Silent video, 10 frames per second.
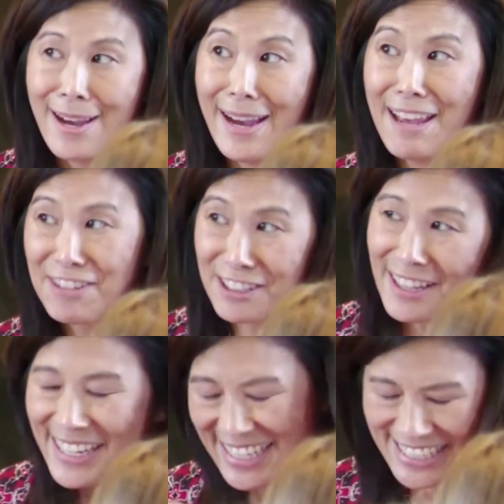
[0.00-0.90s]
I have a
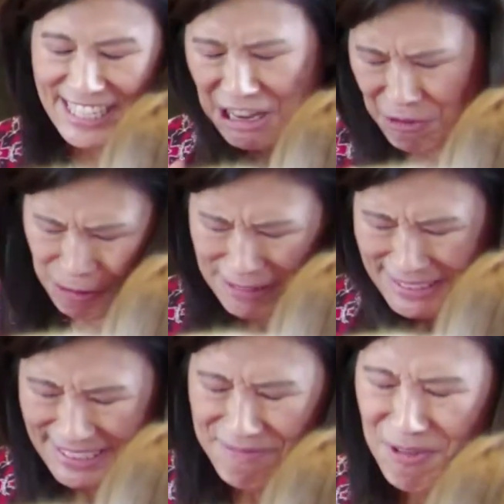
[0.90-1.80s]
client, and I won't
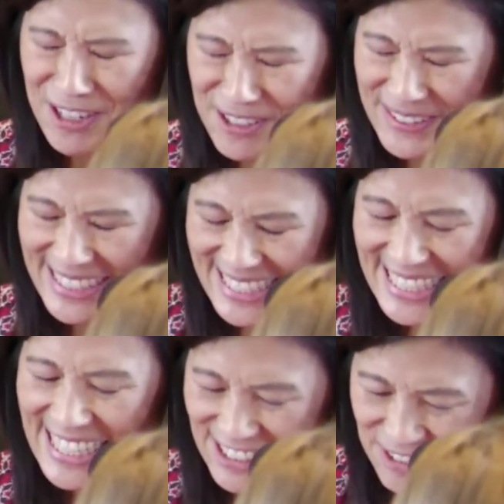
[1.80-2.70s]
bore you with the
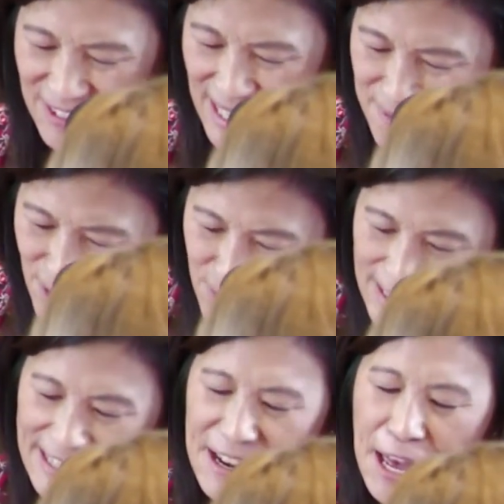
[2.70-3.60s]
details of what I'm
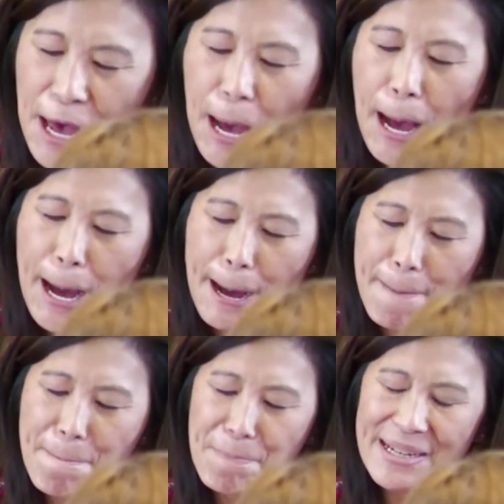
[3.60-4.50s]
doing,
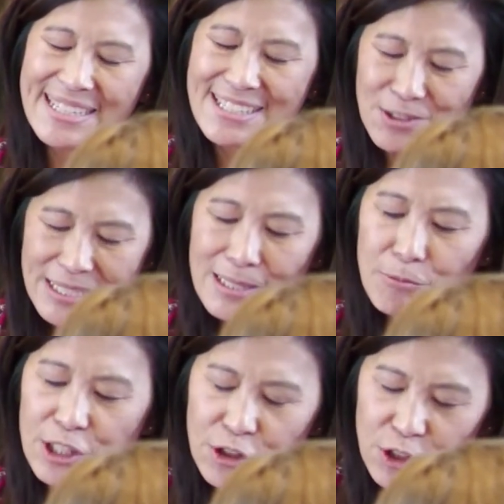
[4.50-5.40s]
but in doing some
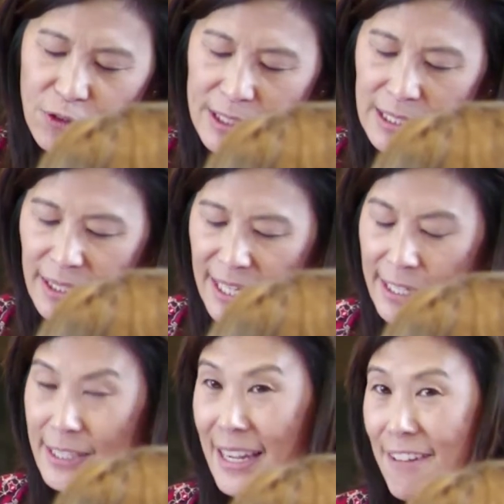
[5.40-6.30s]
research for this
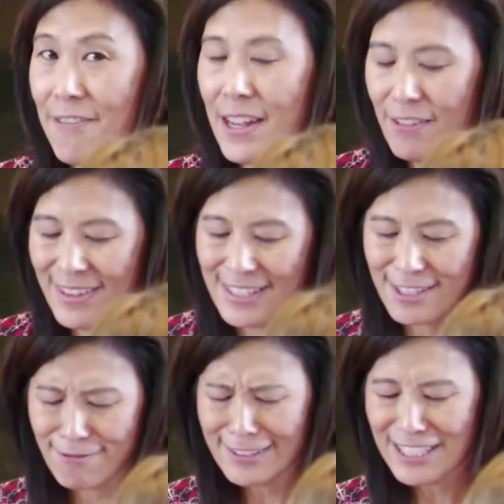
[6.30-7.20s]
client, I found
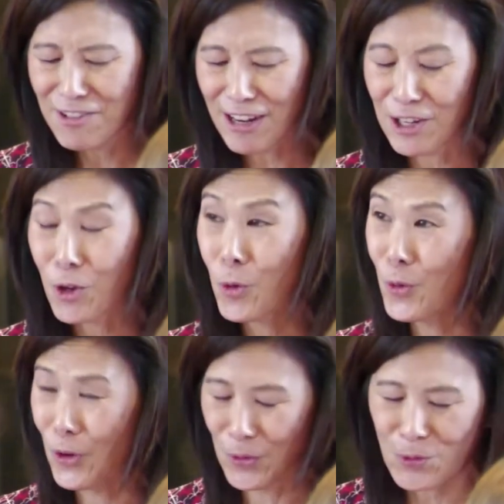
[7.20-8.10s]
this really great
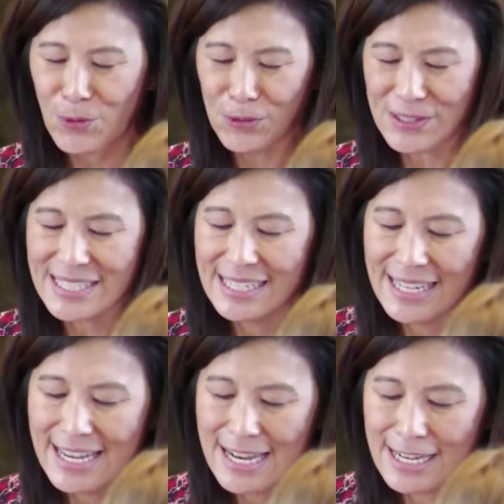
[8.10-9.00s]
quote
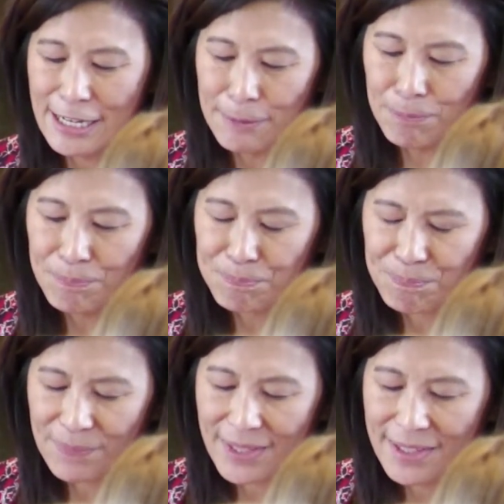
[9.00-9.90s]

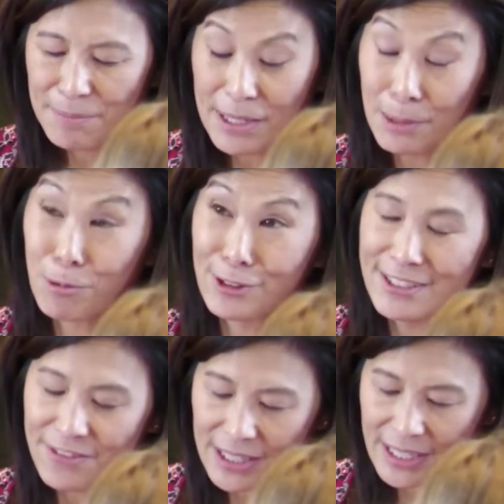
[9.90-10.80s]
by the
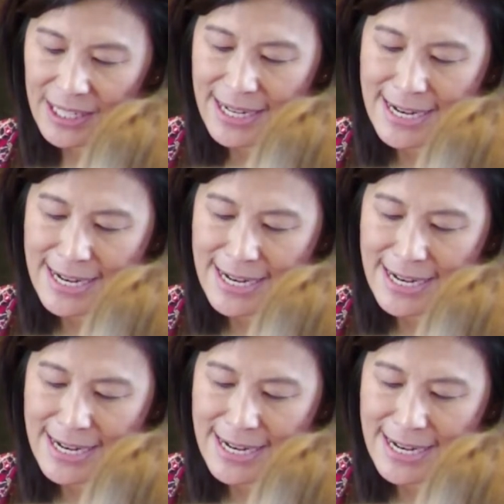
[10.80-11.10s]
prolific